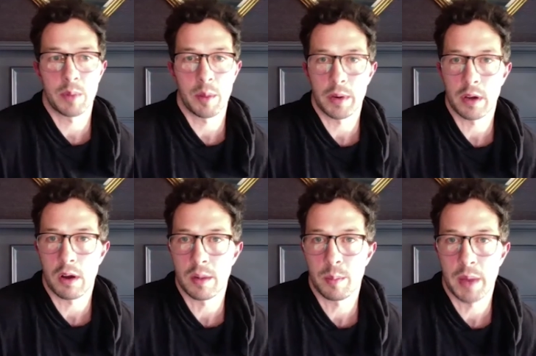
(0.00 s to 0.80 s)
up and
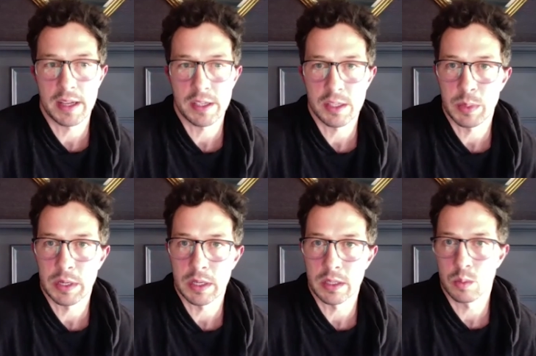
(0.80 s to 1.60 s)
gone to bat, just
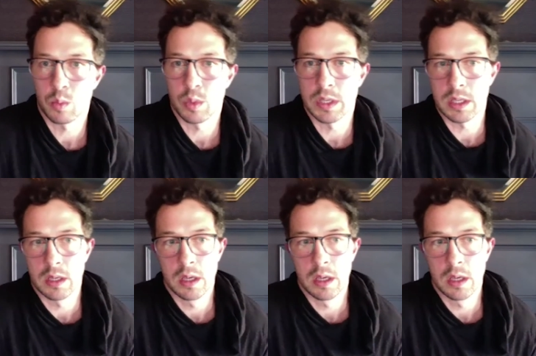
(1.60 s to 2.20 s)
because we